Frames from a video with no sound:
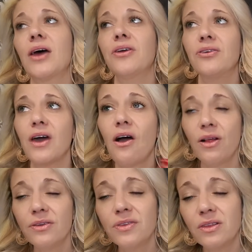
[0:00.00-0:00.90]
there that
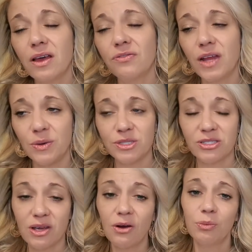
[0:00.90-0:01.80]
all of the love
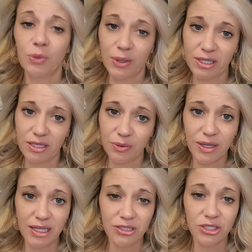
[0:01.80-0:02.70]
languages are important in a
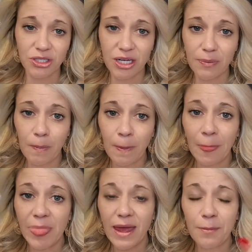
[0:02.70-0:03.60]
relationship,
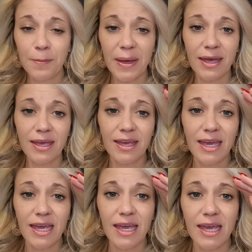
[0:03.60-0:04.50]
but
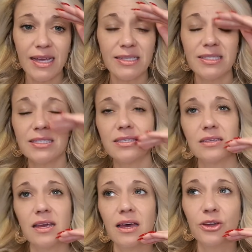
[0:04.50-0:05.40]
it's
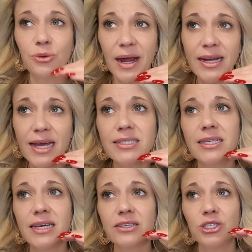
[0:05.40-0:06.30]
a great
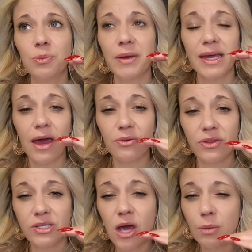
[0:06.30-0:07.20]
idea to pick out
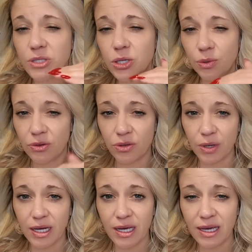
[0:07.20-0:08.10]
the top two or
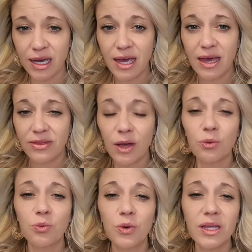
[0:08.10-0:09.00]
three that
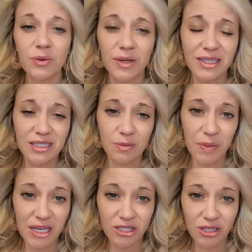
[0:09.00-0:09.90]
really, really
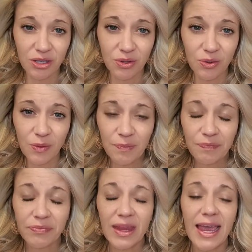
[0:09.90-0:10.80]
speak to you
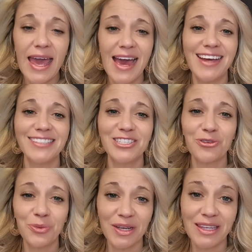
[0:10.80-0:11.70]
and
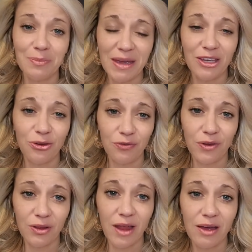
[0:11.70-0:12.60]
really make you
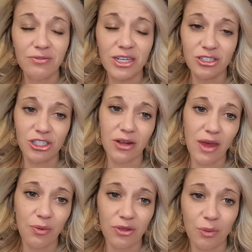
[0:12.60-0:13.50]
feel loved, and share
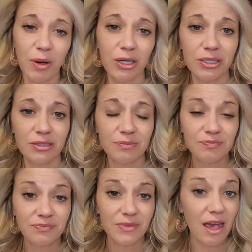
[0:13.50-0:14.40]
that with your partner.
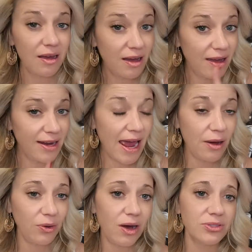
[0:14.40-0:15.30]

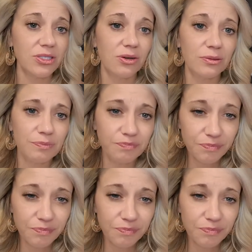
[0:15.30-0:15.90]
Now, also,